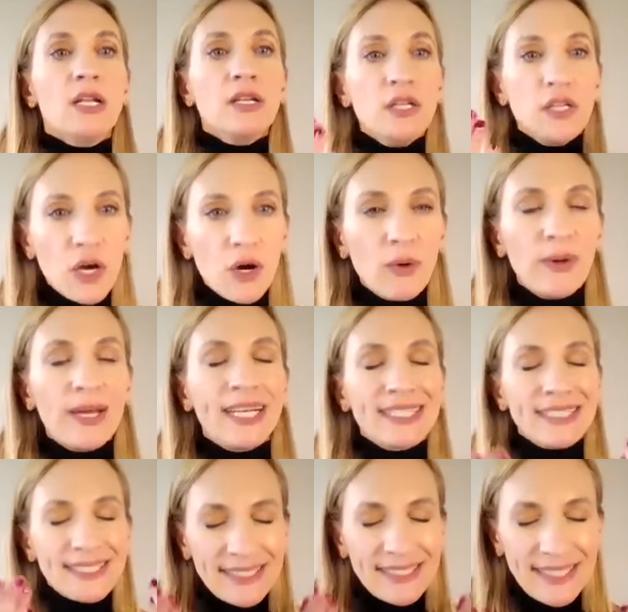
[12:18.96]
Knowing,
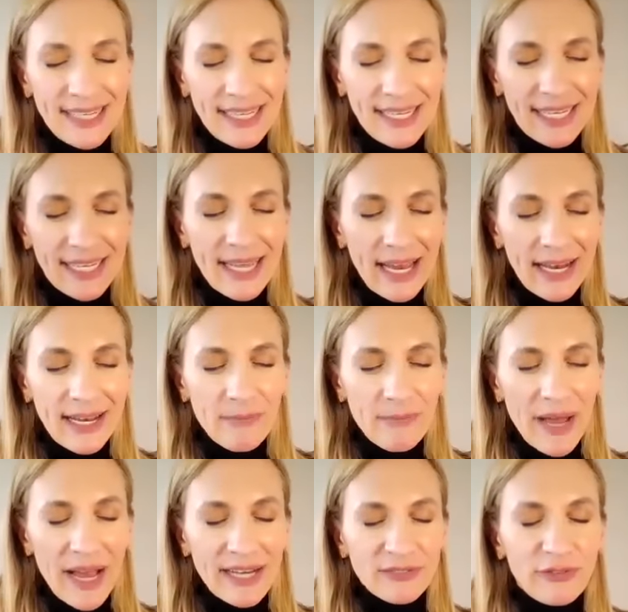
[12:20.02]
sitting in that
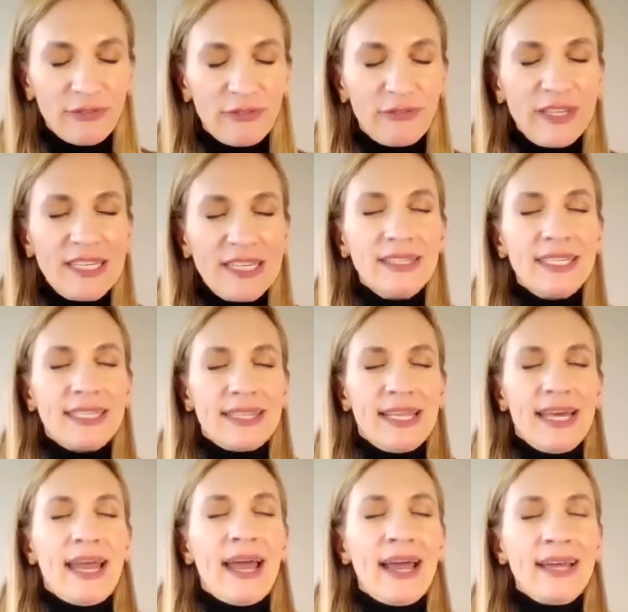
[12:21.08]
impact, feeling
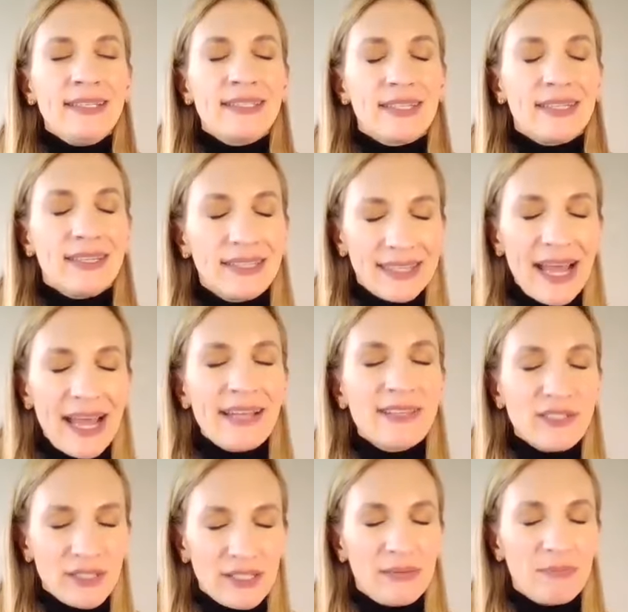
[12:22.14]
that,
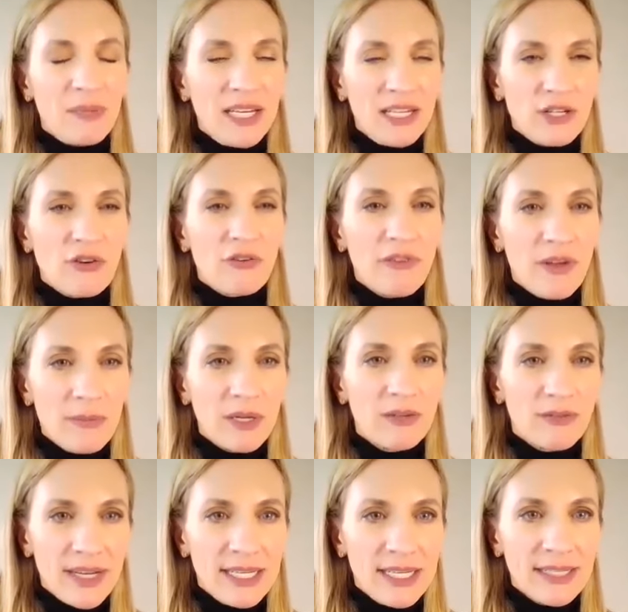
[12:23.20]
that's being in your
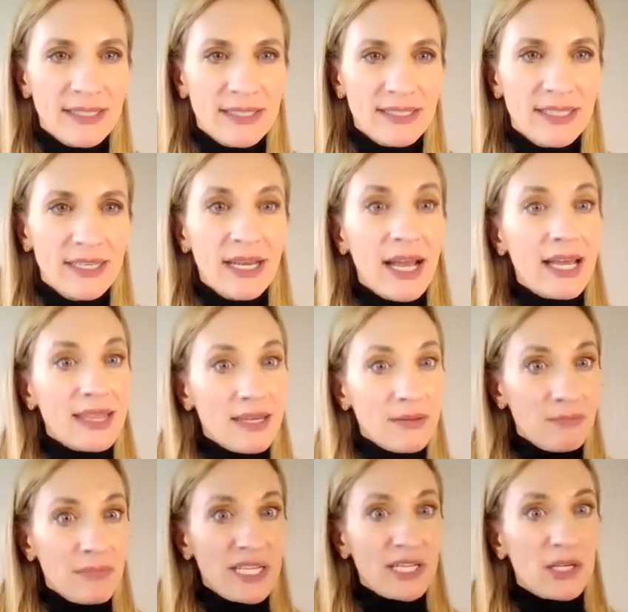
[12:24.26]
feminine radiance. And
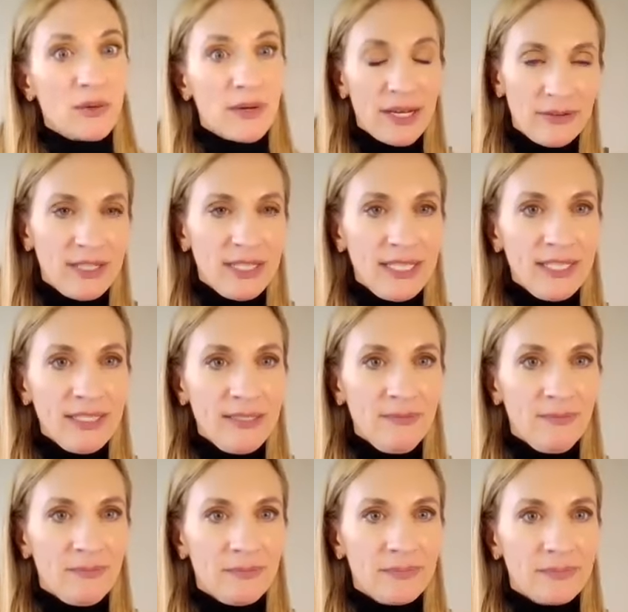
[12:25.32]
then being grounded,
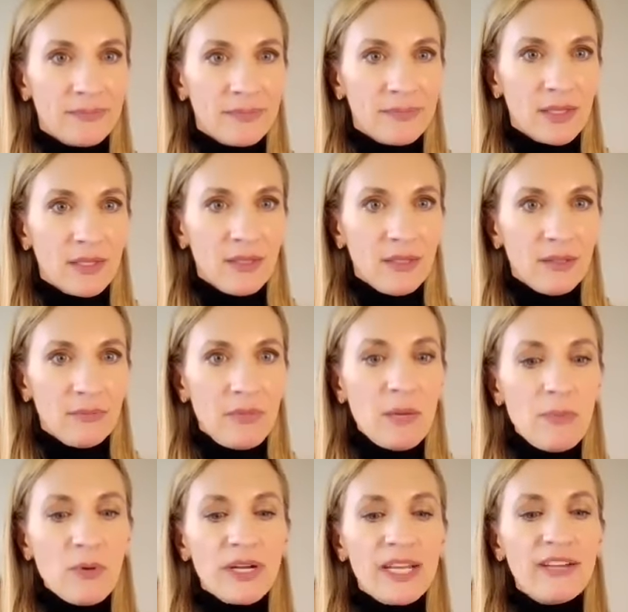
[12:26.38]

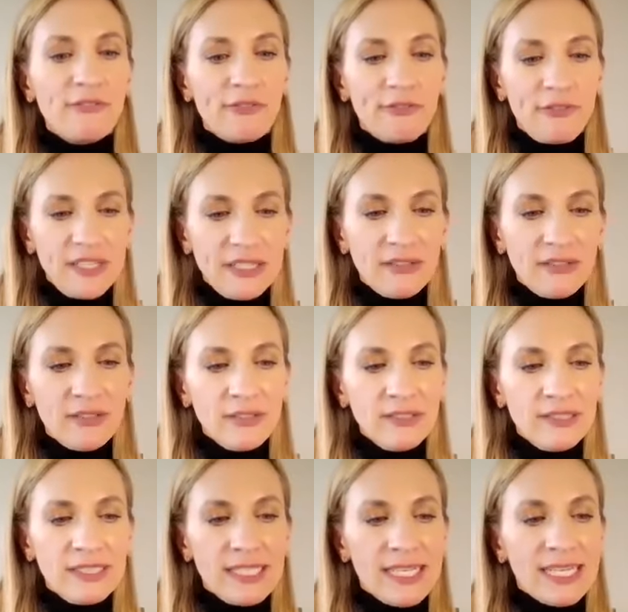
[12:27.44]
people can
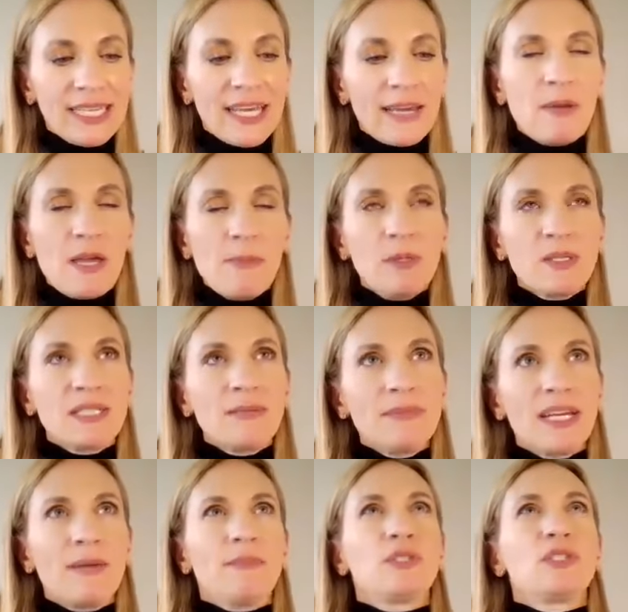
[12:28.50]
feel like people
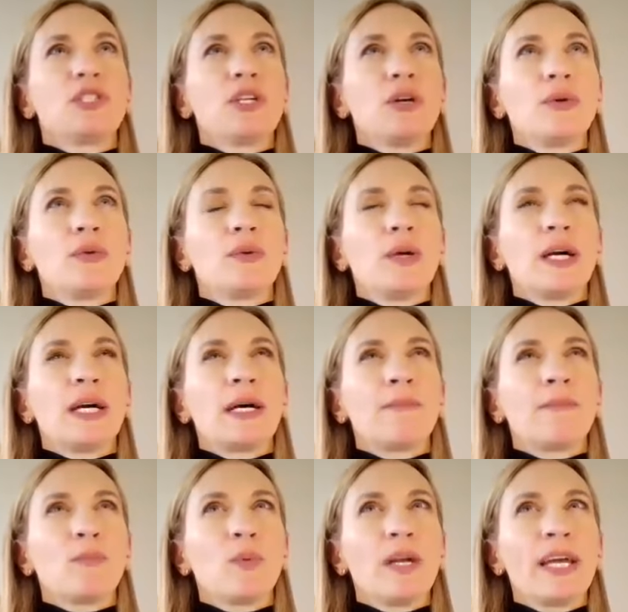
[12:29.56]
sometimes don't.
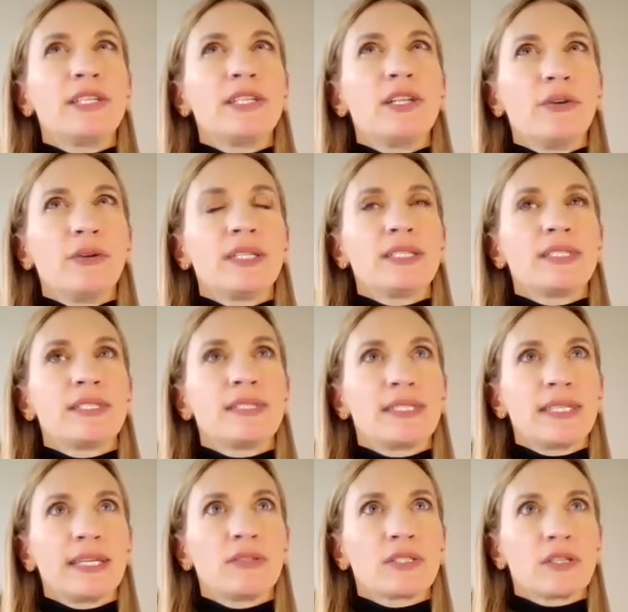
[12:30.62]
Um, what I notice in
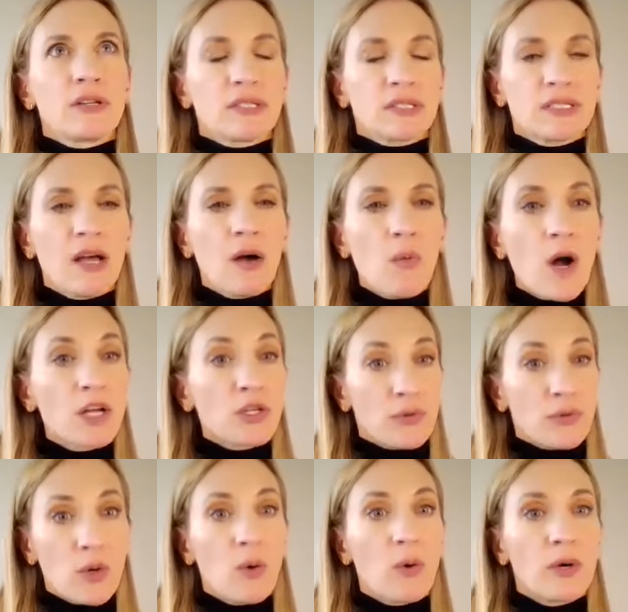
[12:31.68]
sales calls, because I'll watch
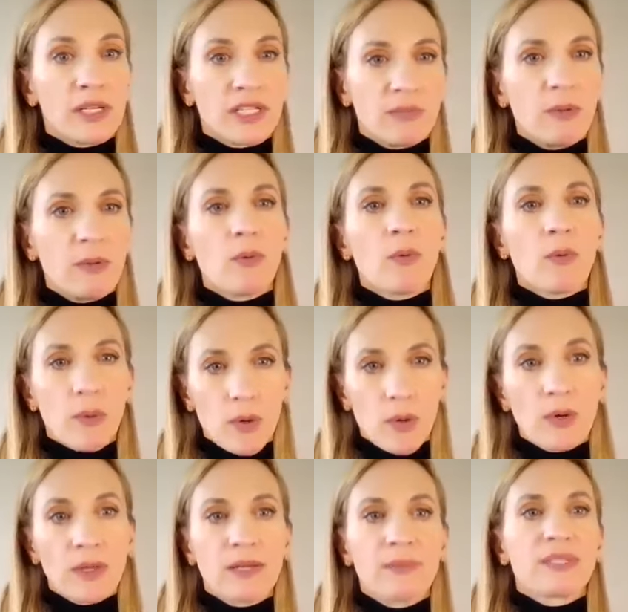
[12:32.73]
recordings, people will
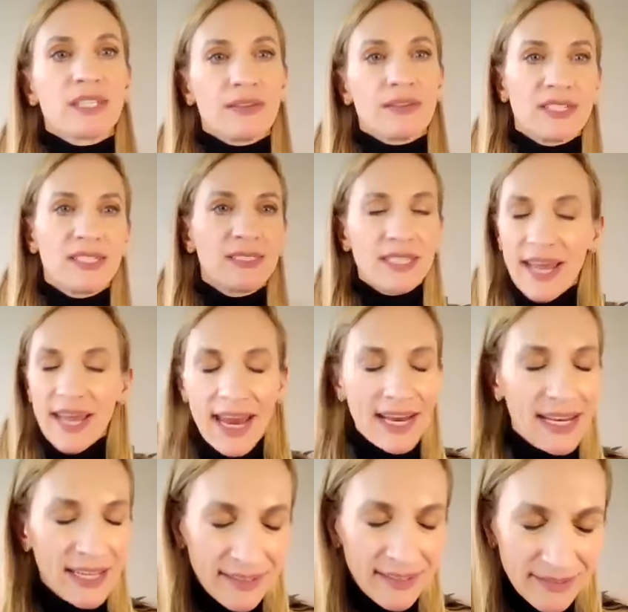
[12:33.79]
record themselves and they
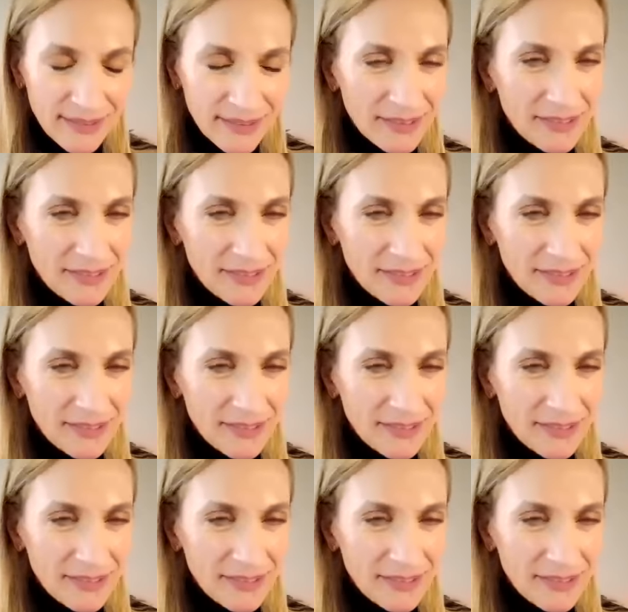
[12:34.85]
hate it.